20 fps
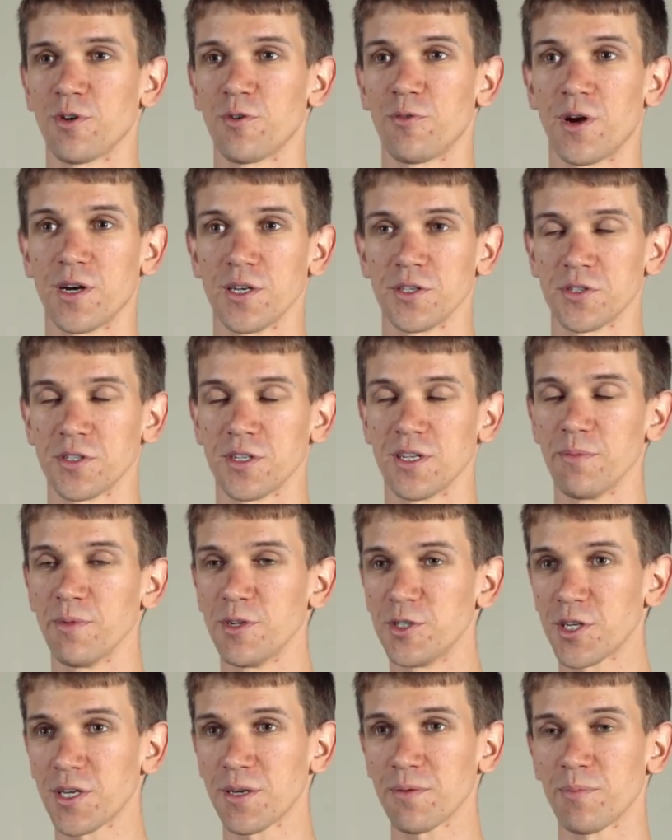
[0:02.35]
Horizon
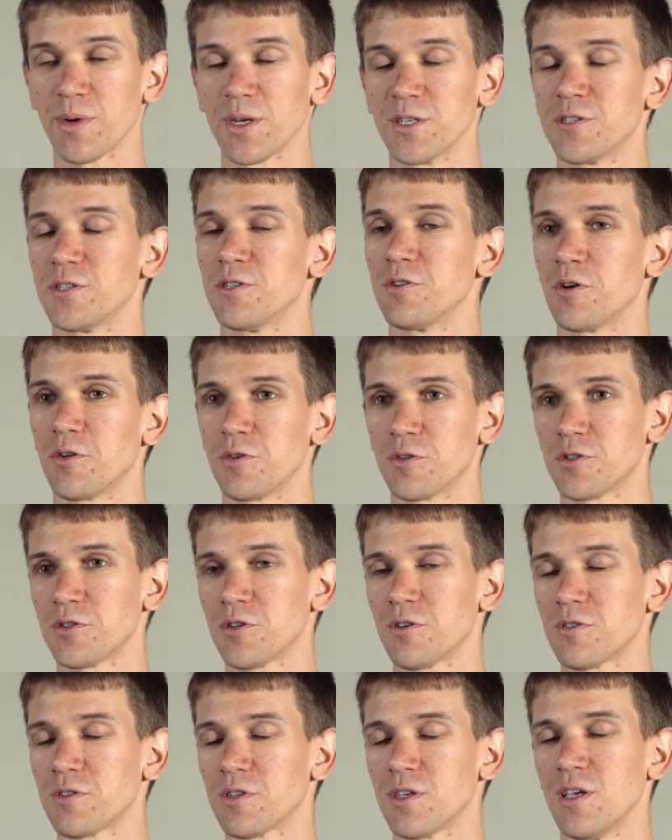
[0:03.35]
Imaging, based in
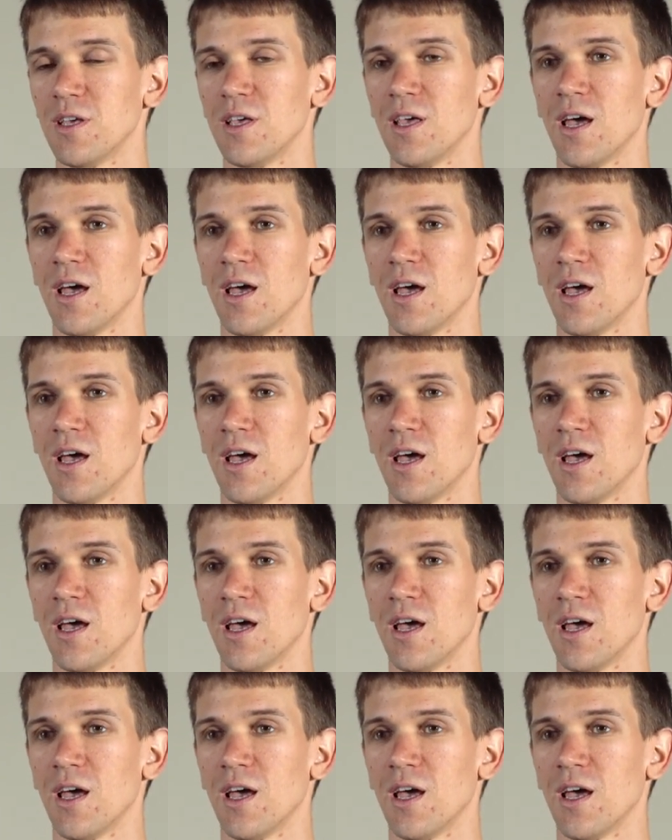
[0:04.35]
Aldershot,